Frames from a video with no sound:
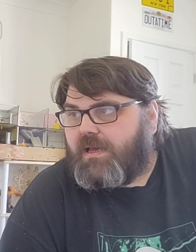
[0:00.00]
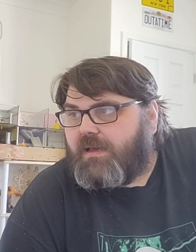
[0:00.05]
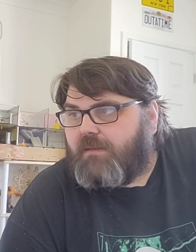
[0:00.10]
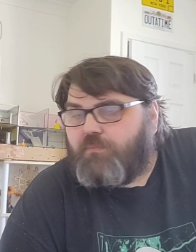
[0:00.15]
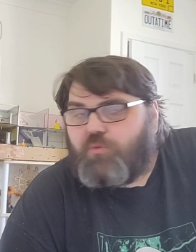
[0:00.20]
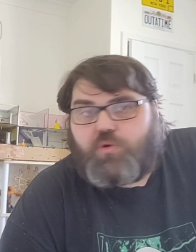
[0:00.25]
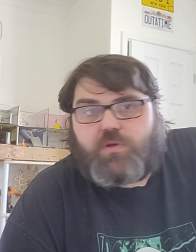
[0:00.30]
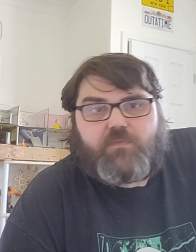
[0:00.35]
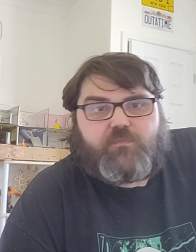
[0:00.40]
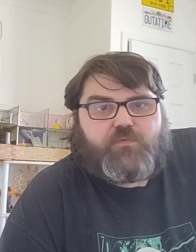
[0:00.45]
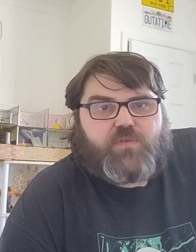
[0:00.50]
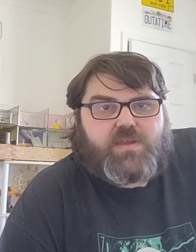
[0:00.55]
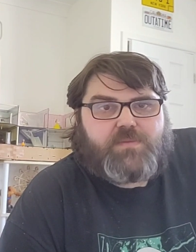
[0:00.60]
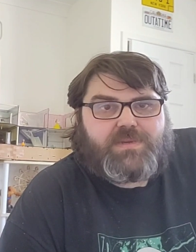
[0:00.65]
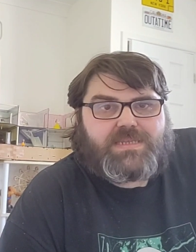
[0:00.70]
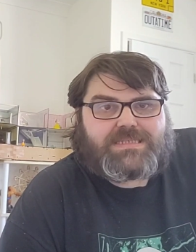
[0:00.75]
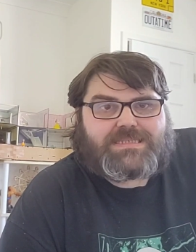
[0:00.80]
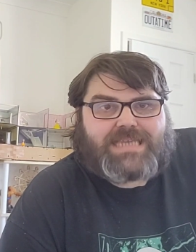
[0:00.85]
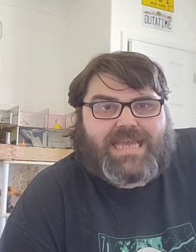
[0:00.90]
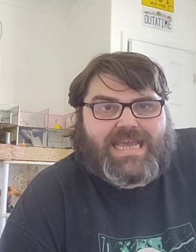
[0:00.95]
Morgan
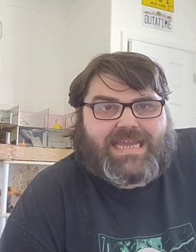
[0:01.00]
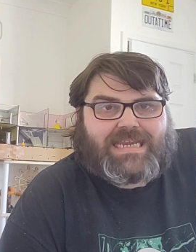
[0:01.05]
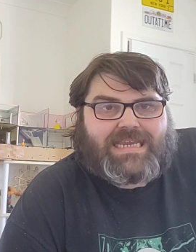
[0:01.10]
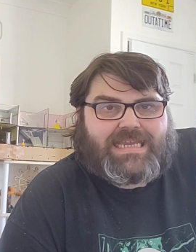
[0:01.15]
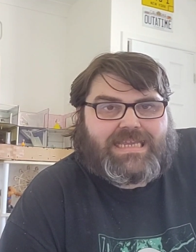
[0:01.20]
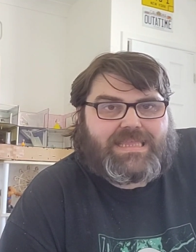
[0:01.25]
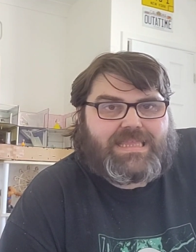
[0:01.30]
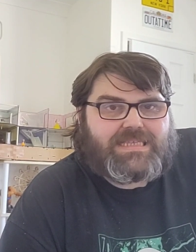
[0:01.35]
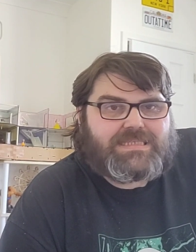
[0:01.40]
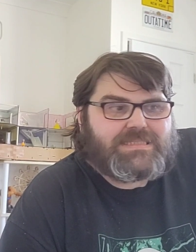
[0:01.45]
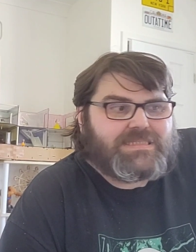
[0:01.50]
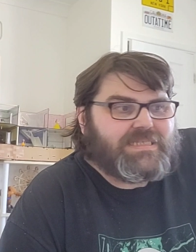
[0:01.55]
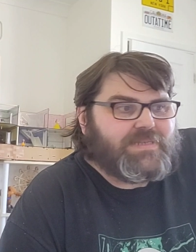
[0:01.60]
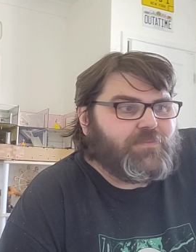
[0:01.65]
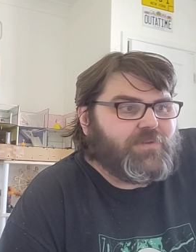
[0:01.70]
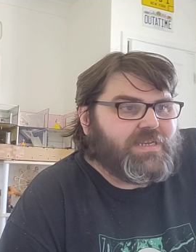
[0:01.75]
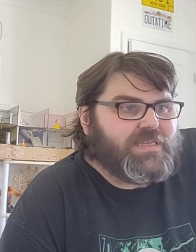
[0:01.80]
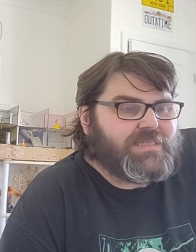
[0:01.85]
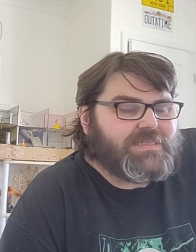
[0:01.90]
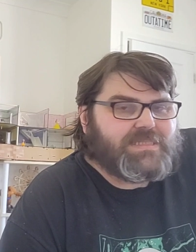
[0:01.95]
Freeman are sat in it, and there's a scene
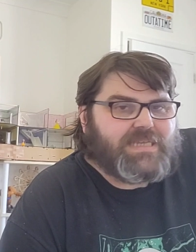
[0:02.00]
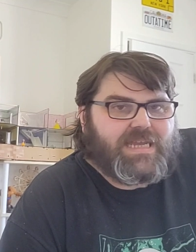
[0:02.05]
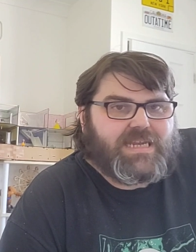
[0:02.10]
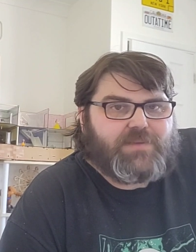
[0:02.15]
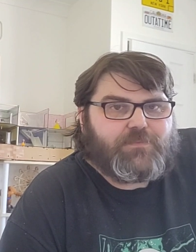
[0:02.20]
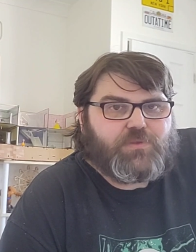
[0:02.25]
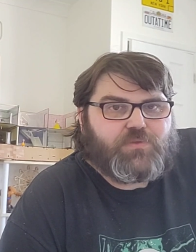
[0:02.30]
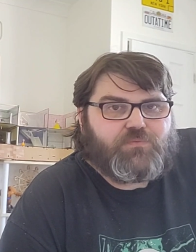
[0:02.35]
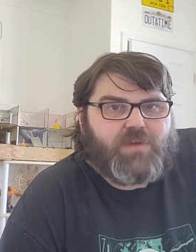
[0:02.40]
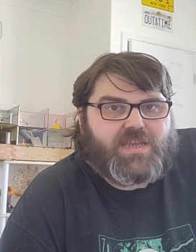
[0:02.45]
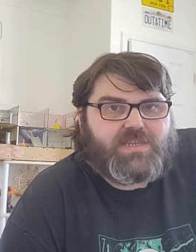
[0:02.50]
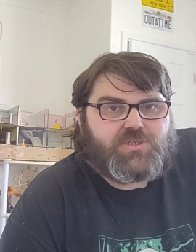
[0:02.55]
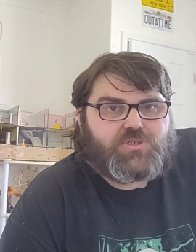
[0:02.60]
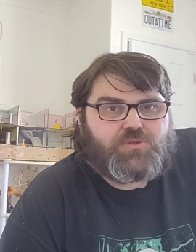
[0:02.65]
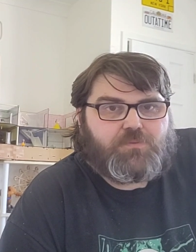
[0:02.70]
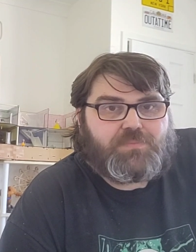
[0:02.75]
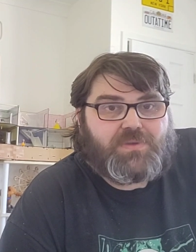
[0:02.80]
when he's sat in it with Rachel.